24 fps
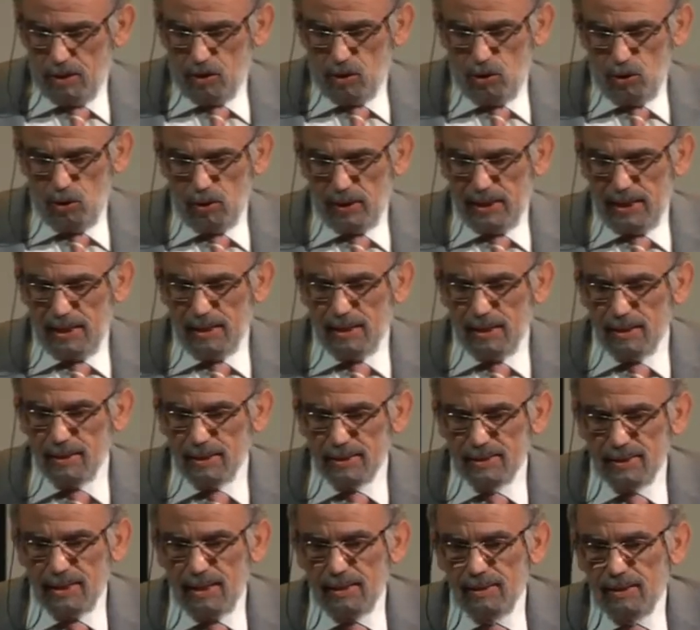You can
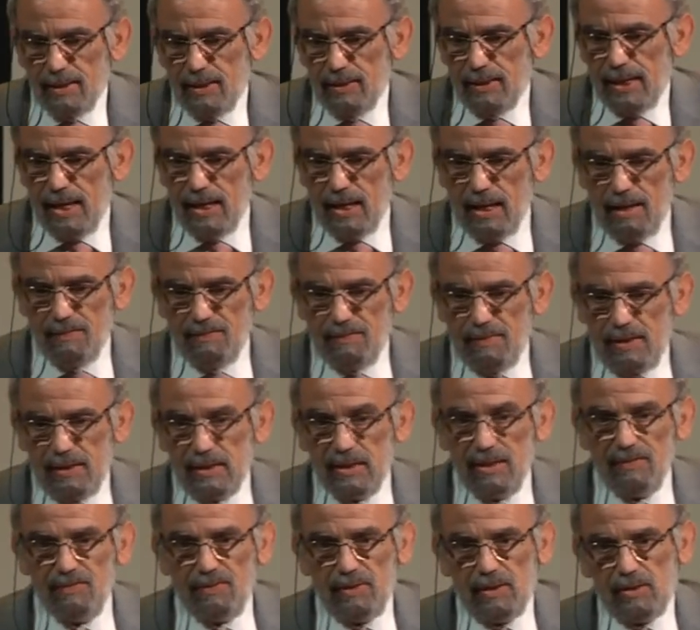understand that I have a
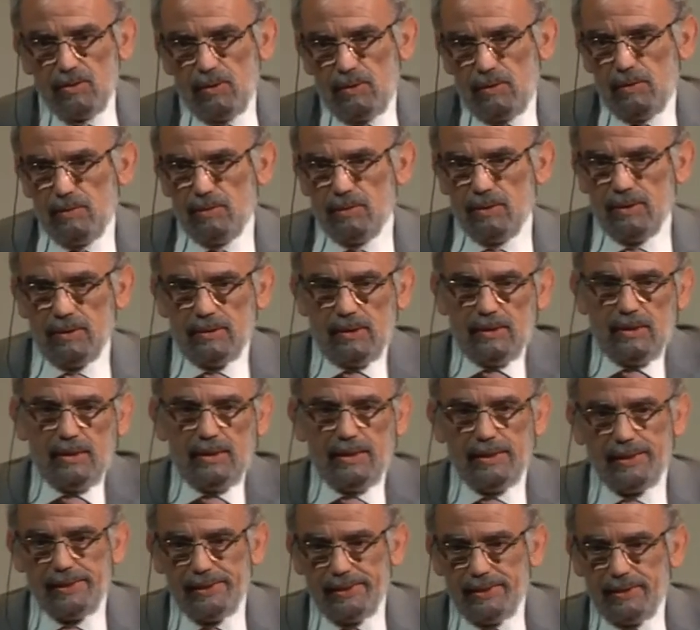difficult
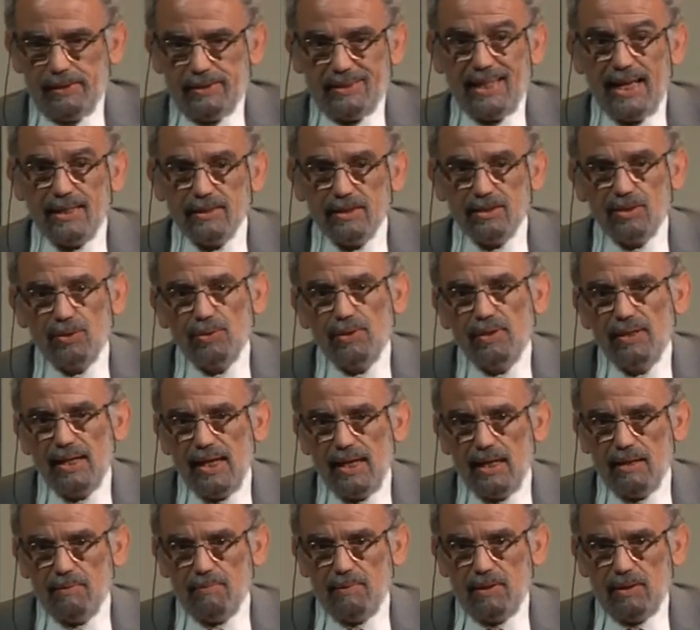task
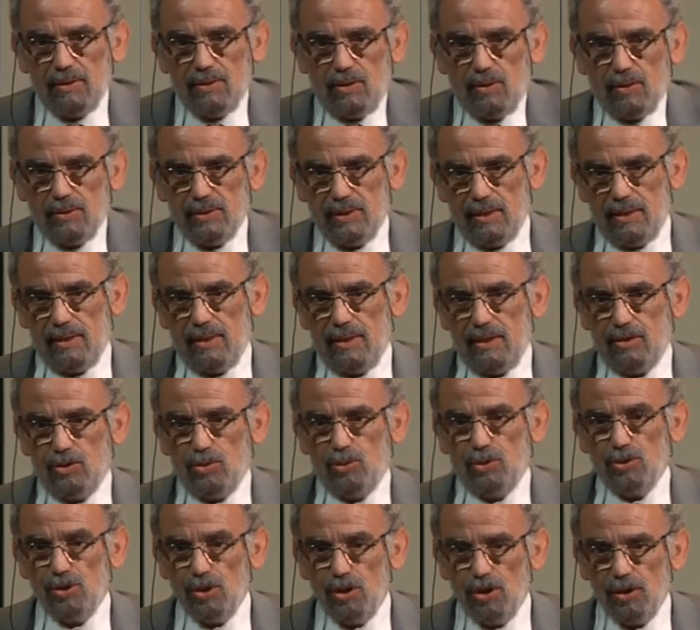today because
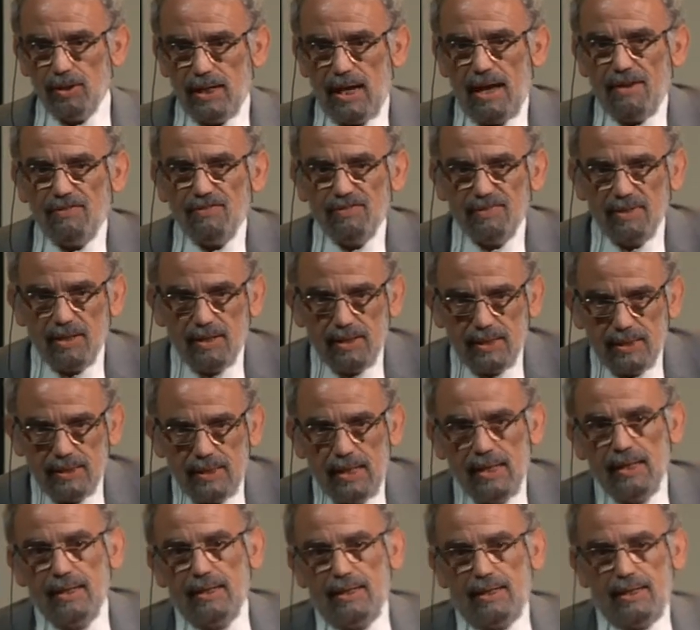to talk after
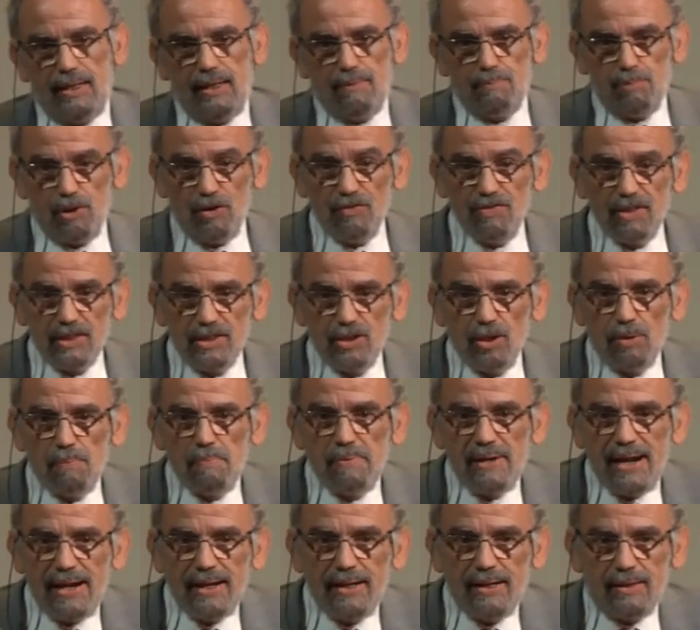Professor
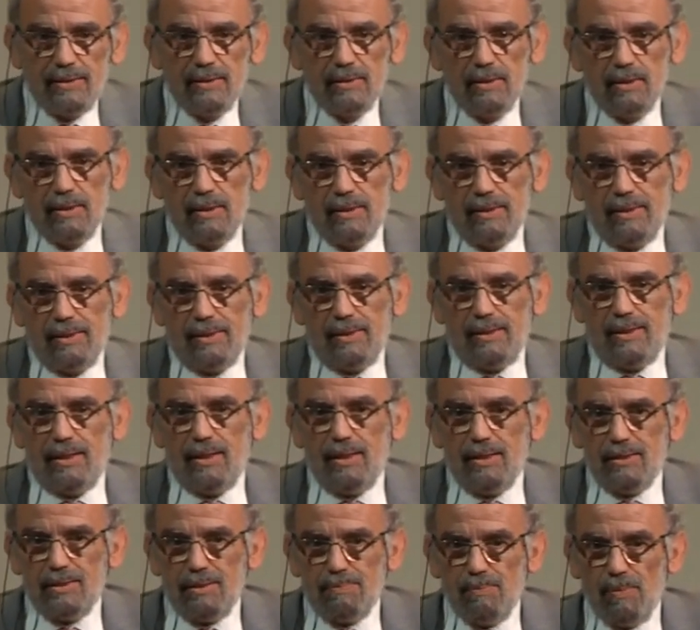Brenner
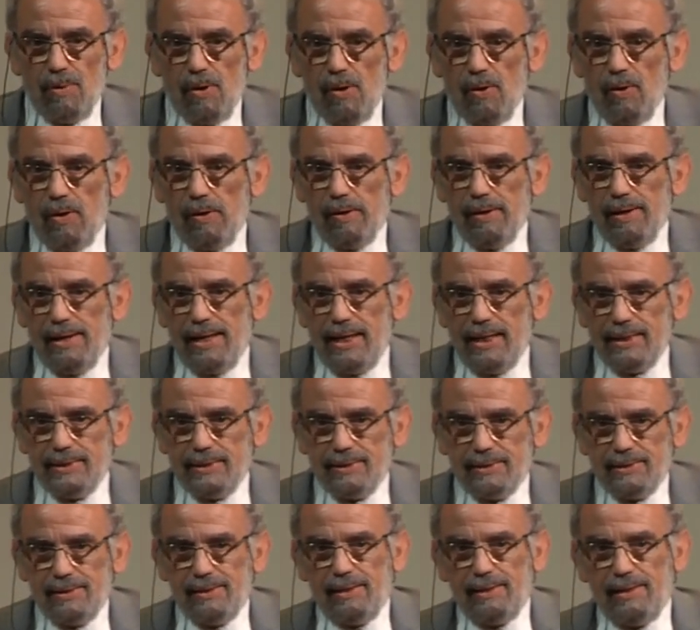is more or
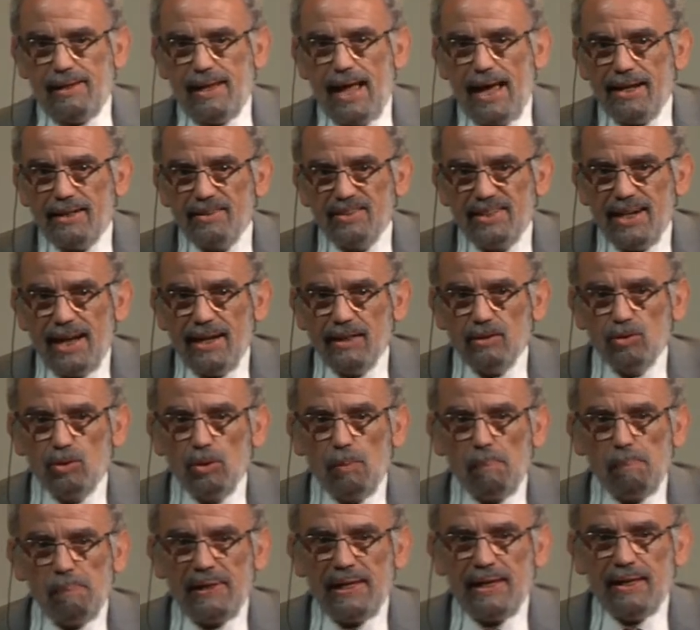less like trying to
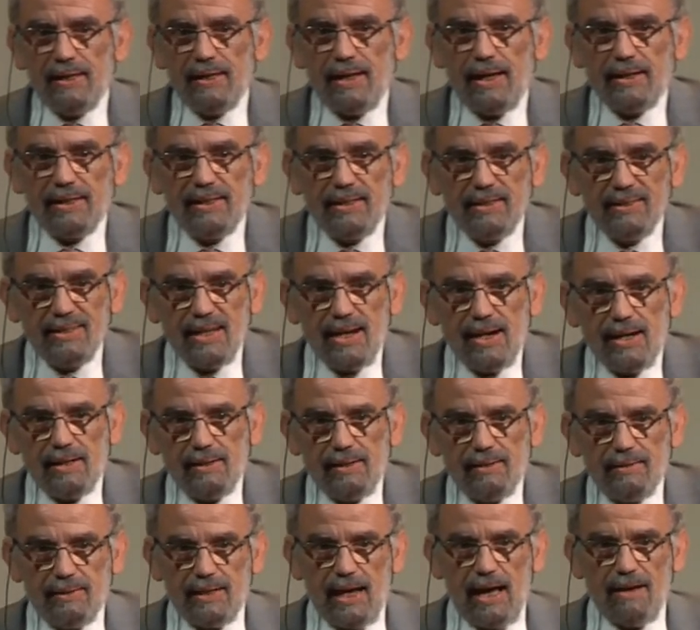play a
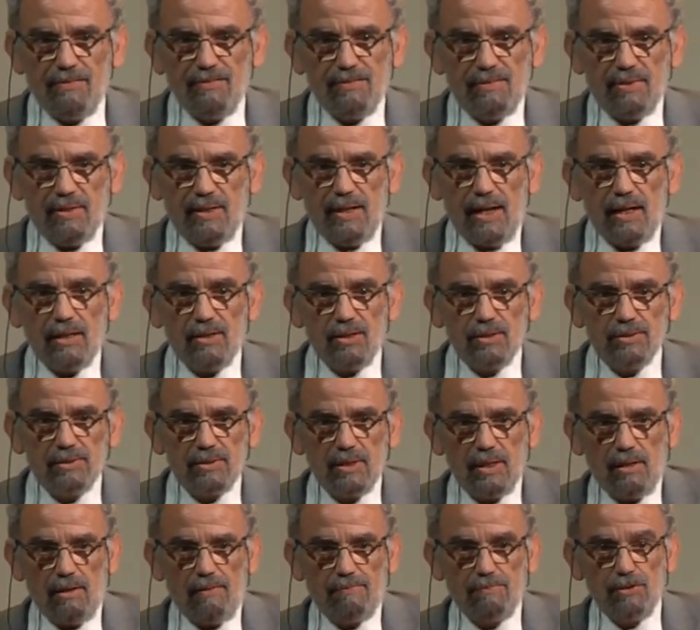guitar after a
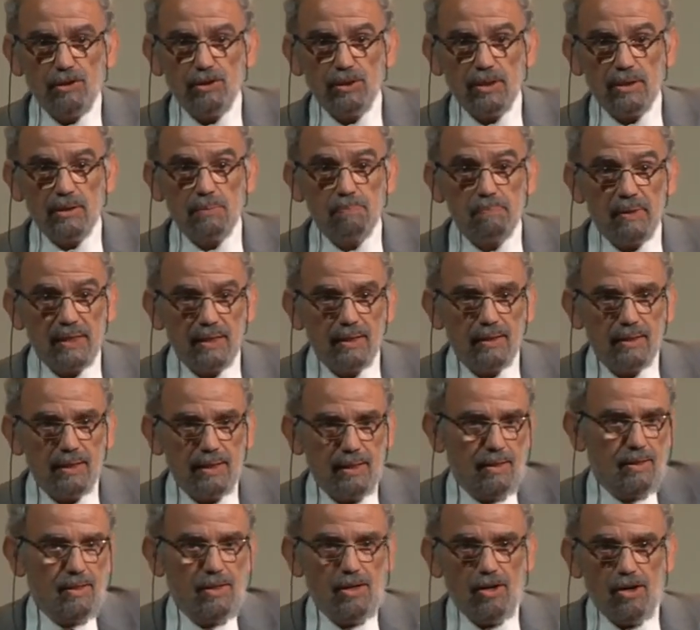concert of Bruce
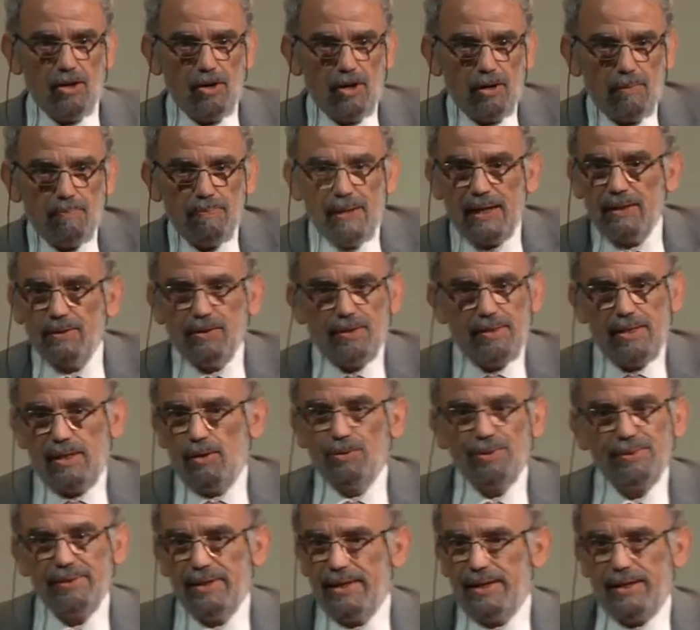Springsteen or Paco de
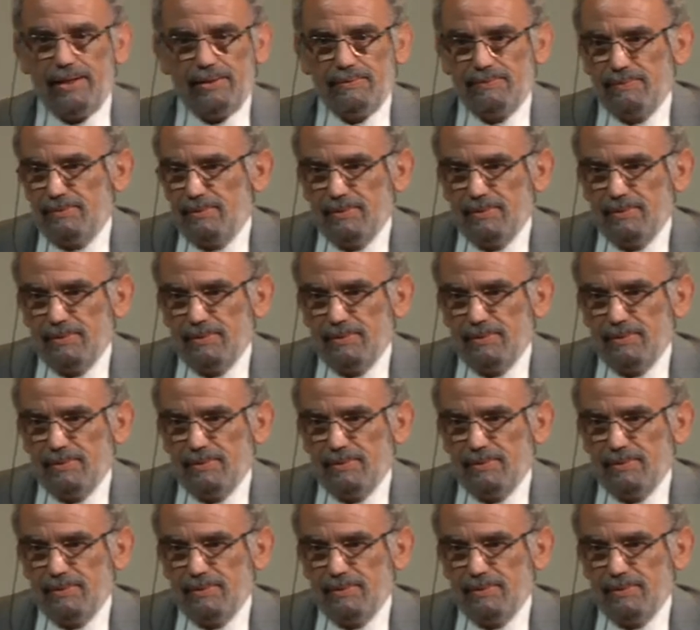Lucía.